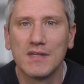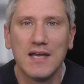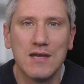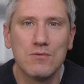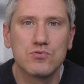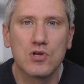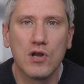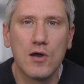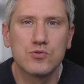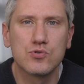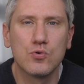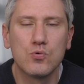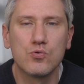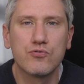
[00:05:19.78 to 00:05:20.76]
It was
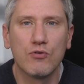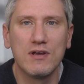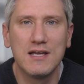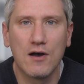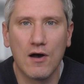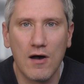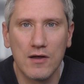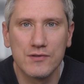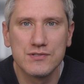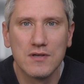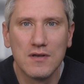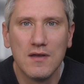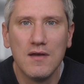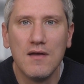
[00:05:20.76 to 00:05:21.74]
close on all three
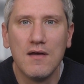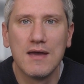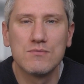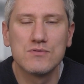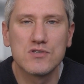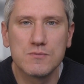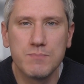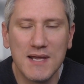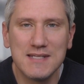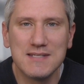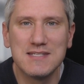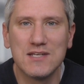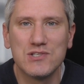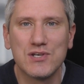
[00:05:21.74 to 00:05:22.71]
cards. It was a split
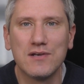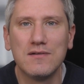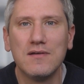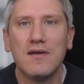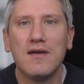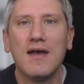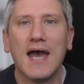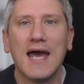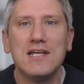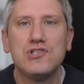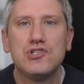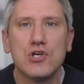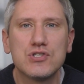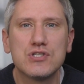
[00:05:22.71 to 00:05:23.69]
decision, and
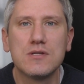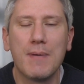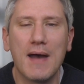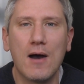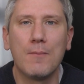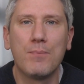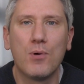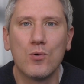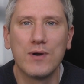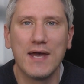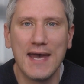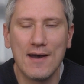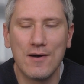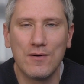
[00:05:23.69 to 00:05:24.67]
he just about pulled
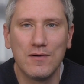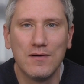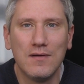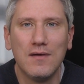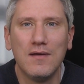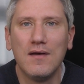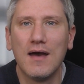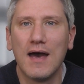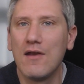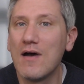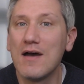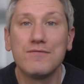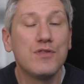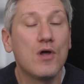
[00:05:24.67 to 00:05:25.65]
it out. And
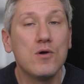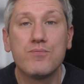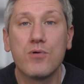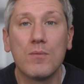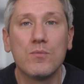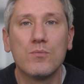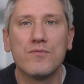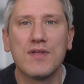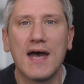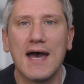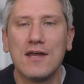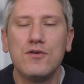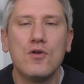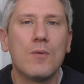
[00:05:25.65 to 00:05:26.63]
I have no problem with
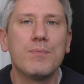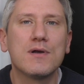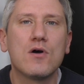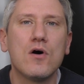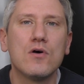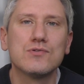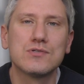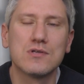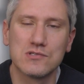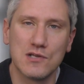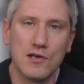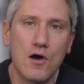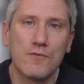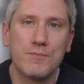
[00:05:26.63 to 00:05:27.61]
that. And not because,
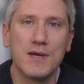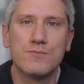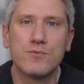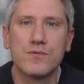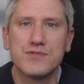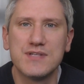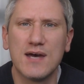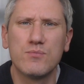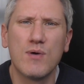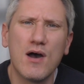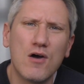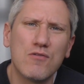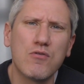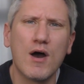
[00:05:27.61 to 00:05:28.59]
as a lot of people have said,
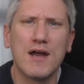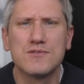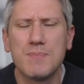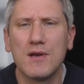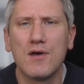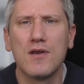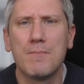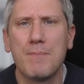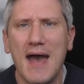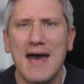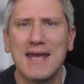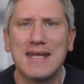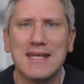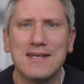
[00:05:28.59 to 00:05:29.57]
well, Ryder's been on the
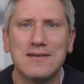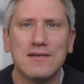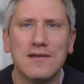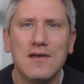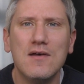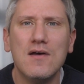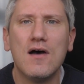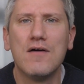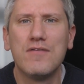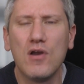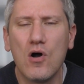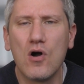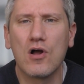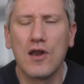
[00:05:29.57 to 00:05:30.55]
bad end of a
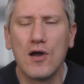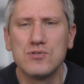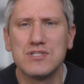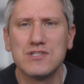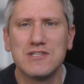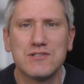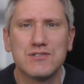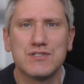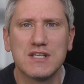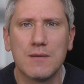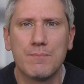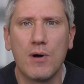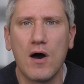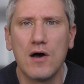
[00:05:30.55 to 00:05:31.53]
lot of close decisions
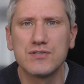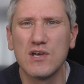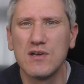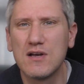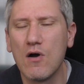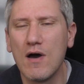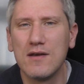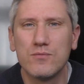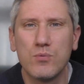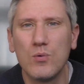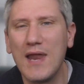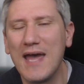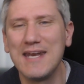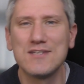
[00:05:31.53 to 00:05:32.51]
in the past, so he kind of
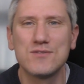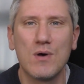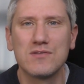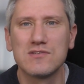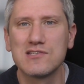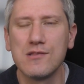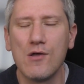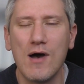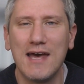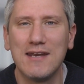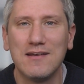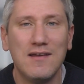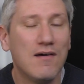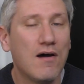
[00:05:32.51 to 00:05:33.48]
will let this one
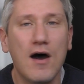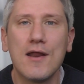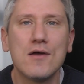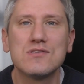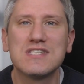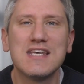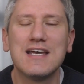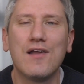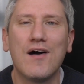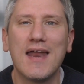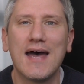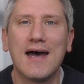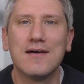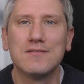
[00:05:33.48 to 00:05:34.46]
slide. I don't see it
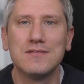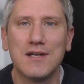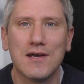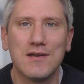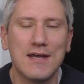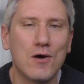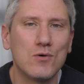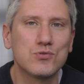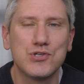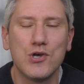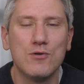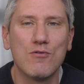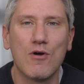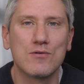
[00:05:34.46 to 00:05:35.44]
like that. You know, the old
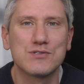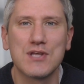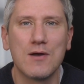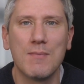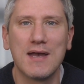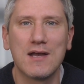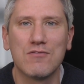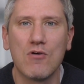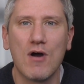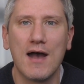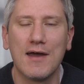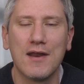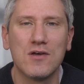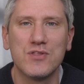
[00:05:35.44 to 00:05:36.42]
two wrongs don't make a
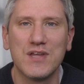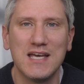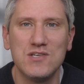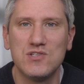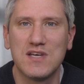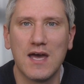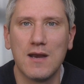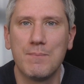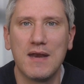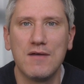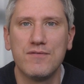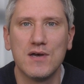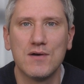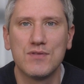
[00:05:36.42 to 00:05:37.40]
right. I don't think he should get the
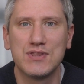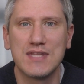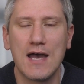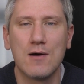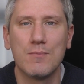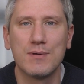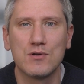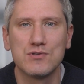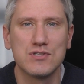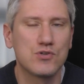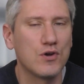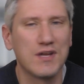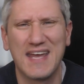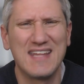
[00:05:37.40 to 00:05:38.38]
benefit of the doubt because it's
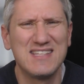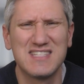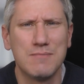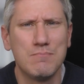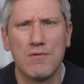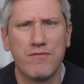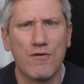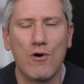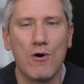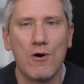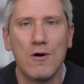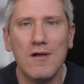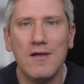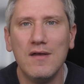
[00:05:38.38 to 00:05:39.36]
gone against him
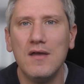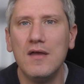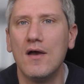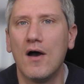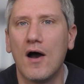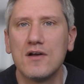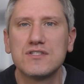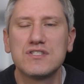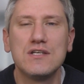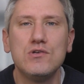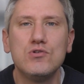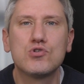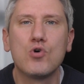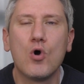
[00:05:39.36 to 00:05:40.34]
before. I just
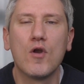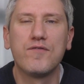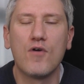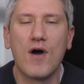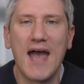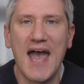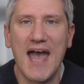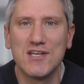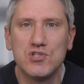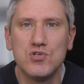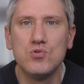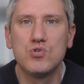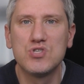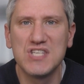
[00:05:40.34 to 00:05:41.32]
think you score the fight
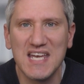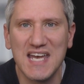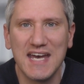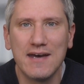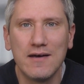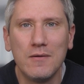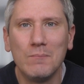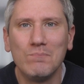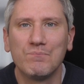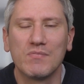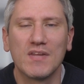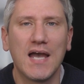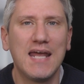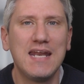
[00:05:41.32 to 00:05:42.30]
as you see it.
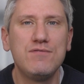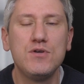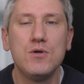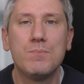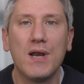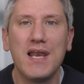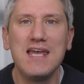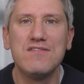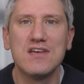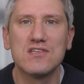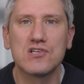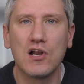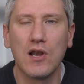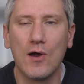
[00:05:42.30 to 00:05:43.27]
And if you believe
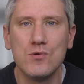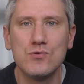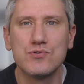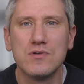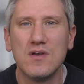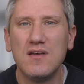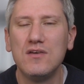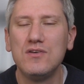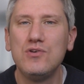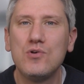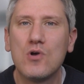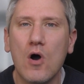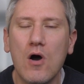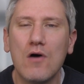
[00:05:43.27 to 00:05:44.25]
it's close,
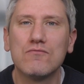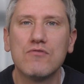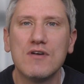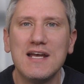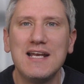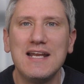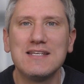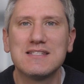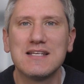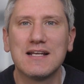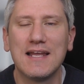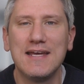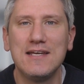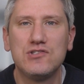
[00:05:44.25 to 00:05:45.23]
you can't
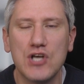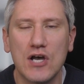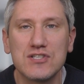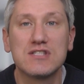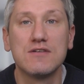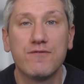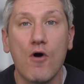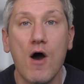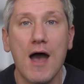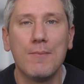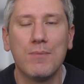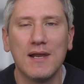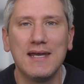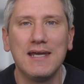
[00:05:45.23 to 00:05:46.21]
realistically,
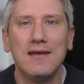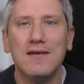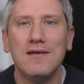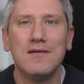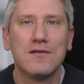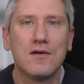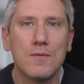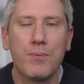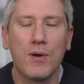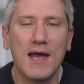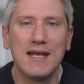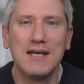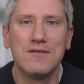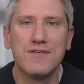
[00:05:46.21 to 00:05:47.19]
justifiably
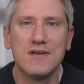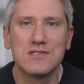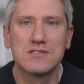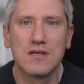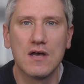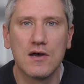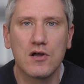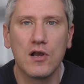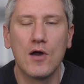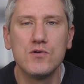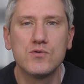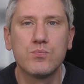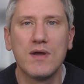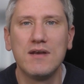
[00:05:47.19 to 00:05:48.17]
complain if it's a
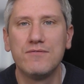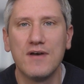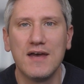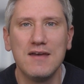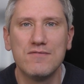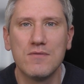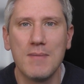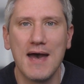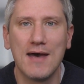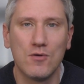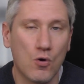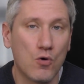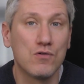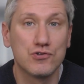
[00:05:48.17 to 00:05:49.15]
close win for either
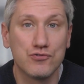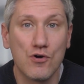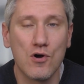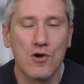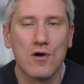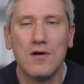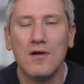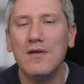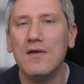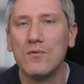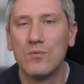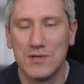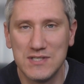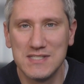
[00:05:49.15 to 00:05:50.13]
man or a draw,
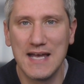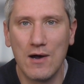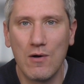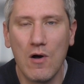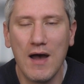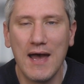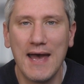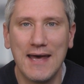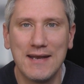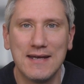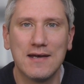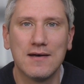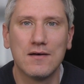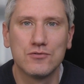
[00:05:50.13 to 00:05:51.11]
which is how I had
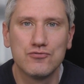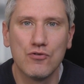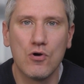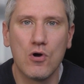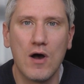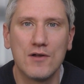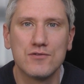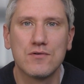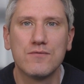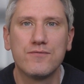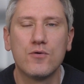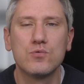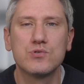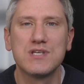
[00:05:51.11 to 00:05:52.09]
it, a draw,
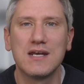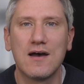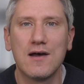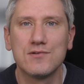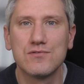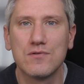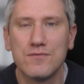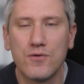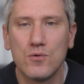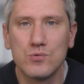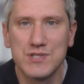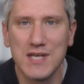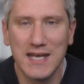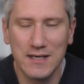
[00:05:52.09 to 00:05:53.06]

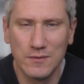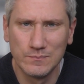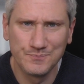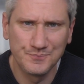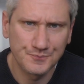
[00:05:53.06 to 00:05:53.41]
114-114.